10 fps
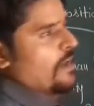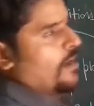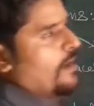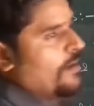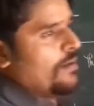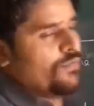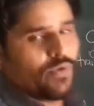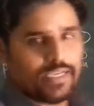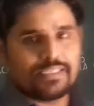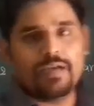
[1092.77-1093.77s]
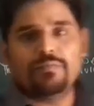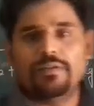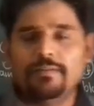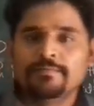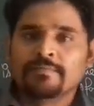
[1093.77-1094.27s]
For
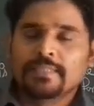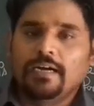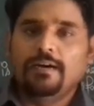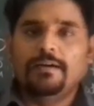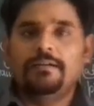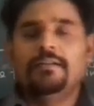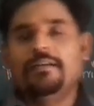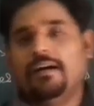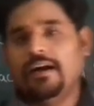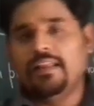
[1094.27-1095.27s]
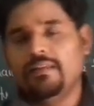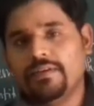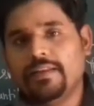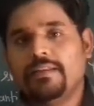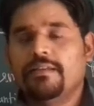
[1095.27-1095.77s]
example, I live
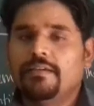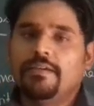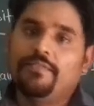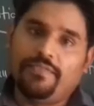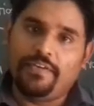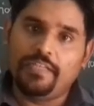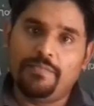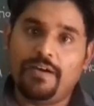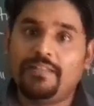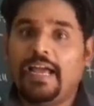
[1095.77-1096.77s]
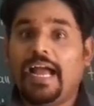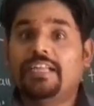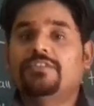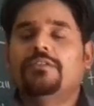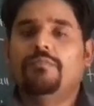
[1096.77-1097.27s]
in Faridabad
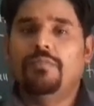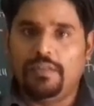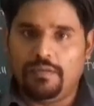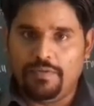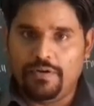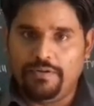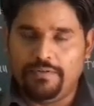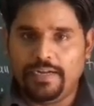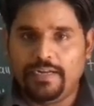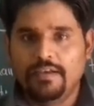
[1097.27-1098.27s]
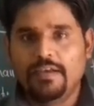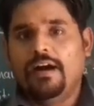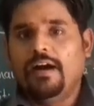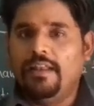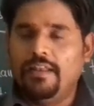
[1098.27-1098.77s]
at Ballabgarh, right?
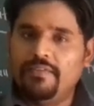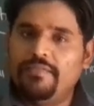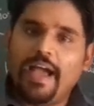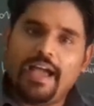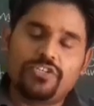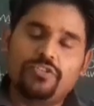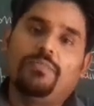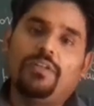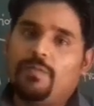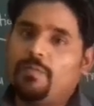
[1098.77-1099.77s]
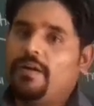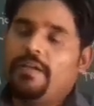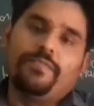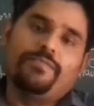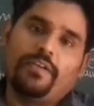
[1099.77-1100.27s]
I live at Ballabgarh
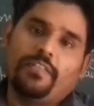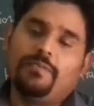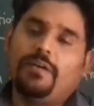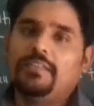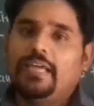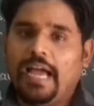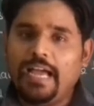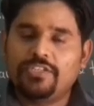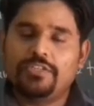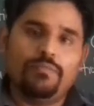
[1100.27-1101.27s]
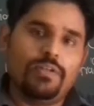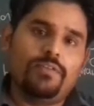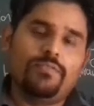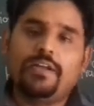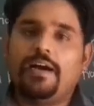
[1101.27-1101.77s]
in Faridabad. At
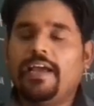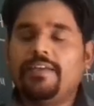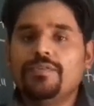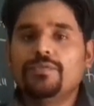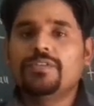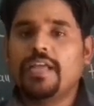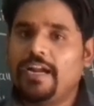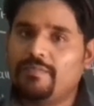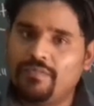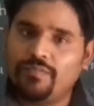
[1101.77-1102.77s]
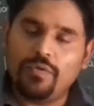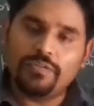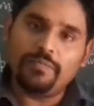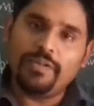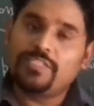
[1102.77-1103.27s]
Ballabgarh, I had used at before
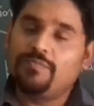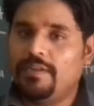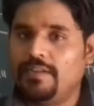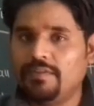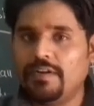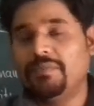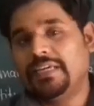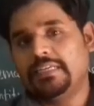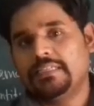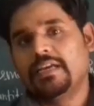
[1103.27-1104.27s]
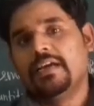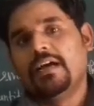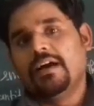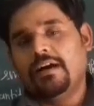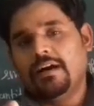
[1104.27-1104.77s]
the place Ballabgarh because
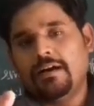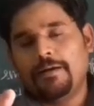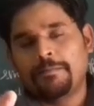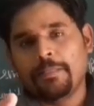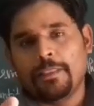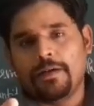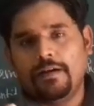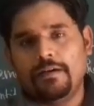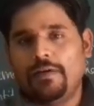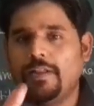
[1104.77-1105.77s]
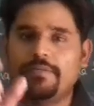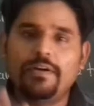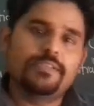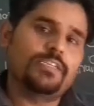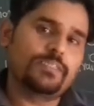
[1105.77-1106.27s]

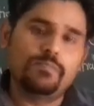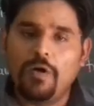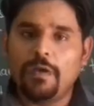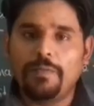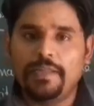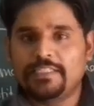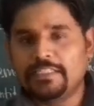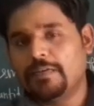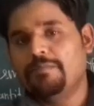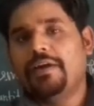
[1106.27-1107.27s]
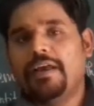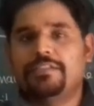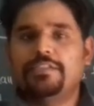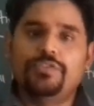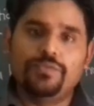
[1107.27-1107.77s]
Ballabgarh is a small place in
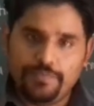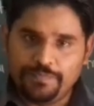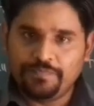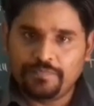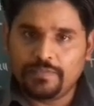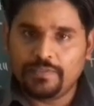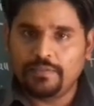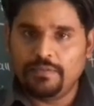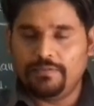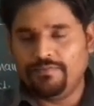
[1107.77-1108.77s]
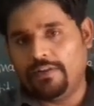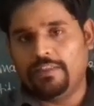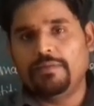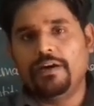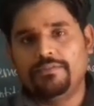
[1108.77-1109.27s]
comparison to
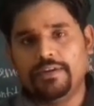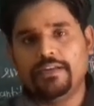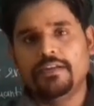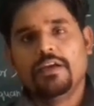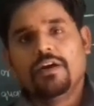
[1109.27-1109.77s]
Faridabad, right?